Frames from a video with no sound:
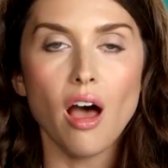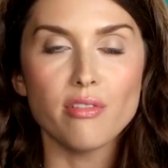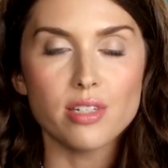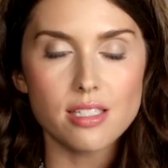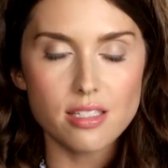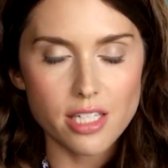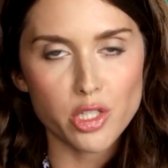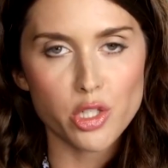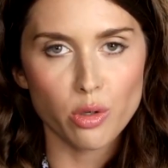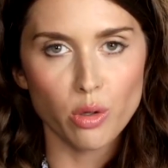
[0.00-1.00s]
of a
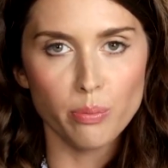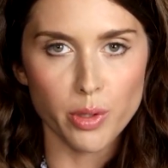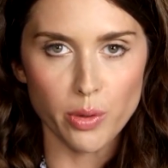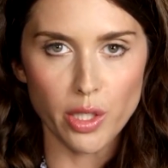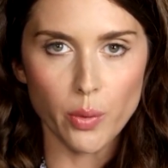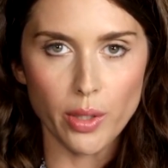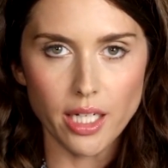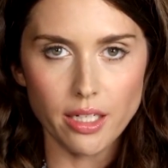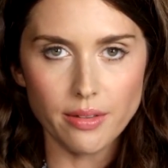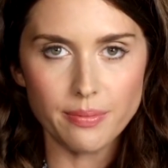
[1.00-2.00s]
six year old beauty
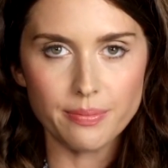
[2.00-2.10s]
queen.